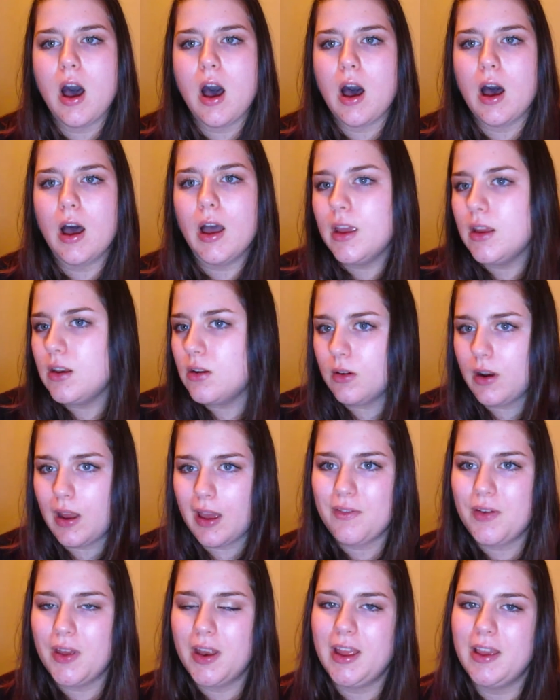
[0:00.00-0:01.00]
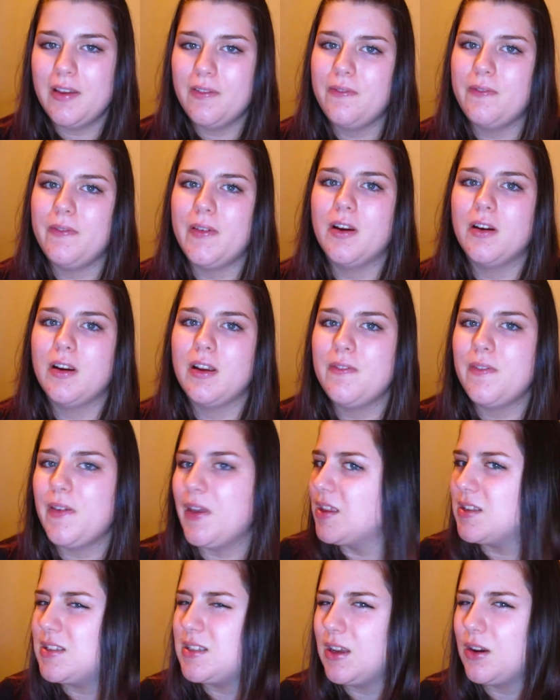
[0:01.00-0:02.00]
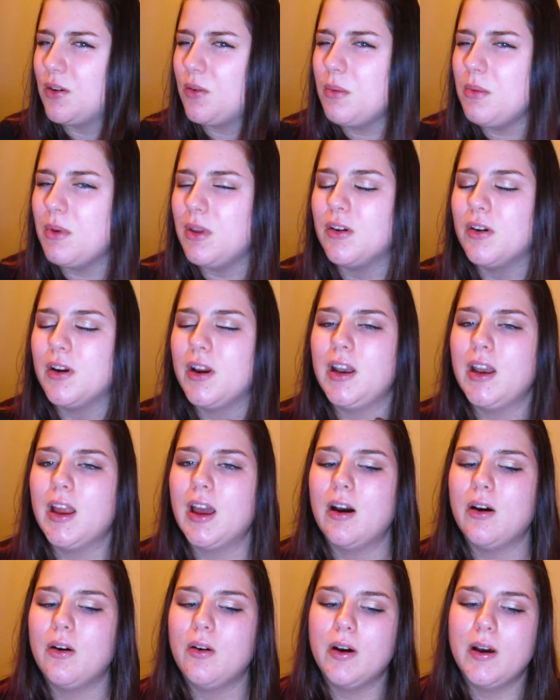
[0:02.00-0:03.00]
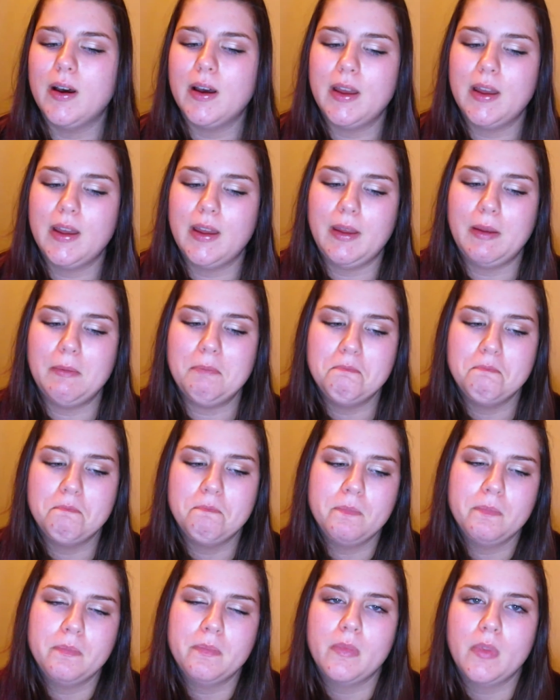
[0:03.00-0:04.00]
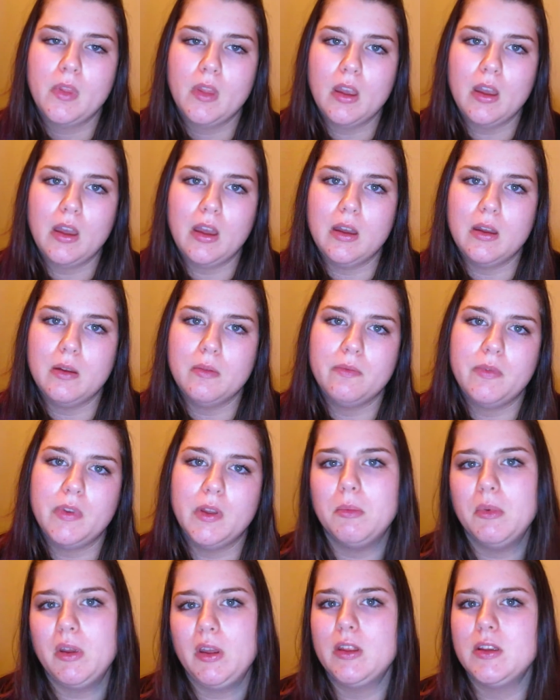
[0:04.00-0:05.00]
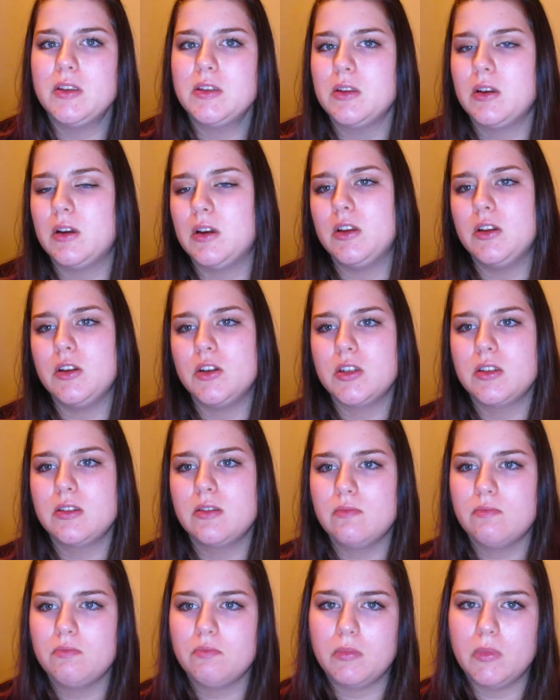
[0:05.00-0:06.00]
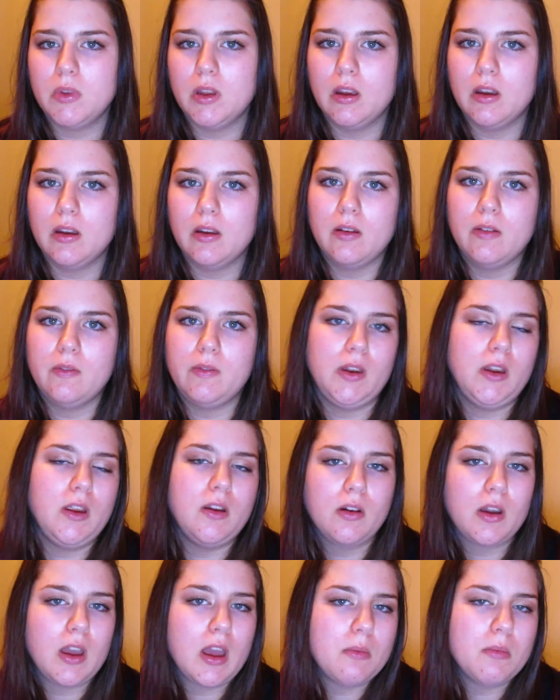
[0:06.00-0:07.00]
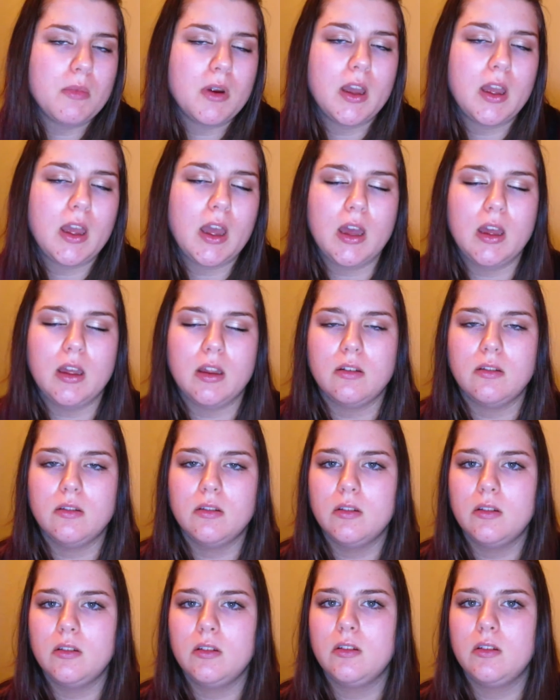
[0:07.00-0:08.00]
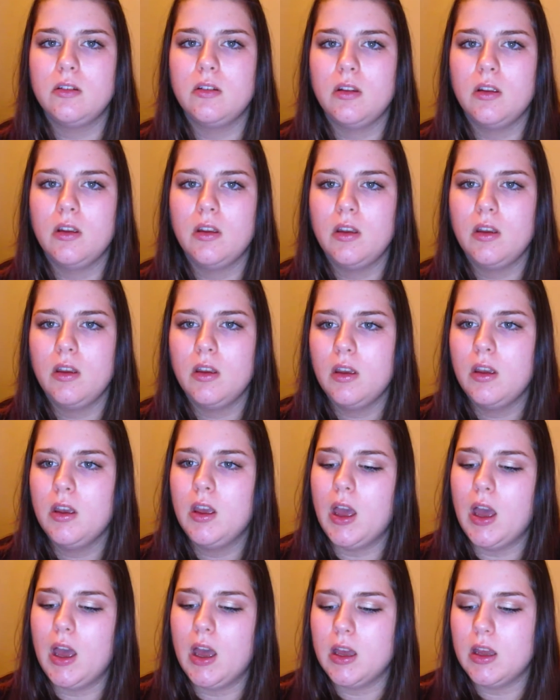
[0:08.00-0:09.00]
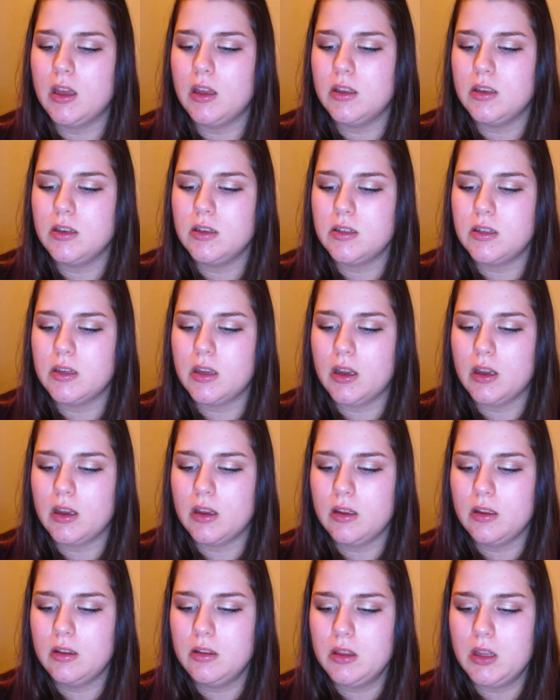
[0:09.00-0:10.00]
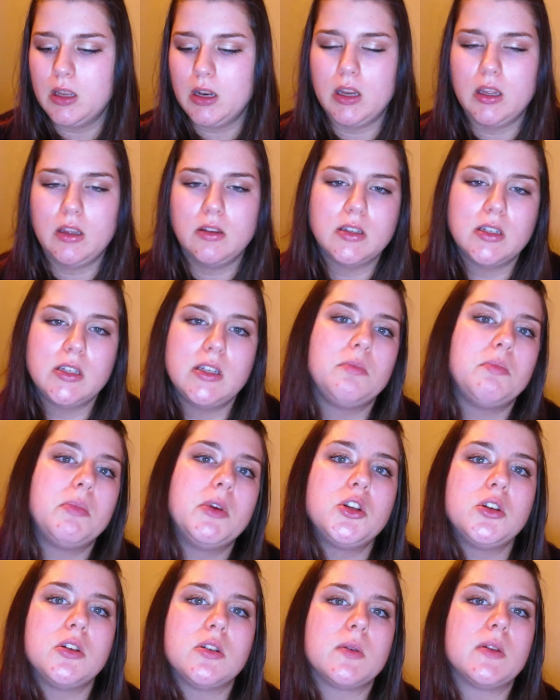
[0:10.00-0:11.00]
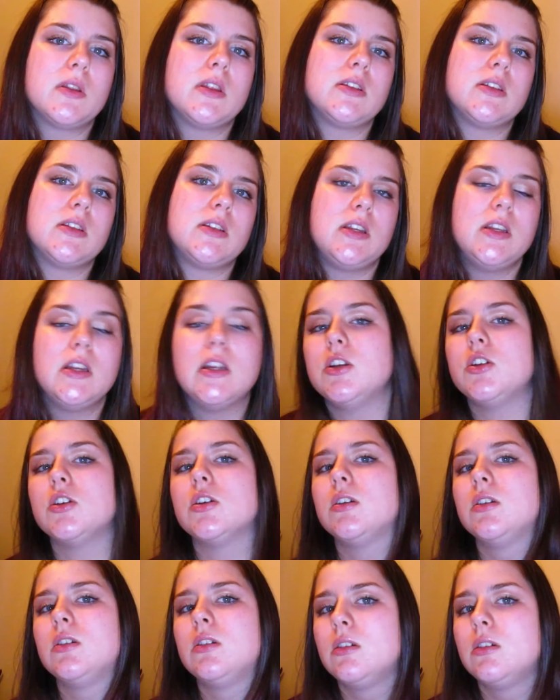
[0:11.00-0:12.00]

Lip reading: I don't have any very fancy equipment right now. I am filming this on just a video camera I had, and that I used to take pictures with as a teenager.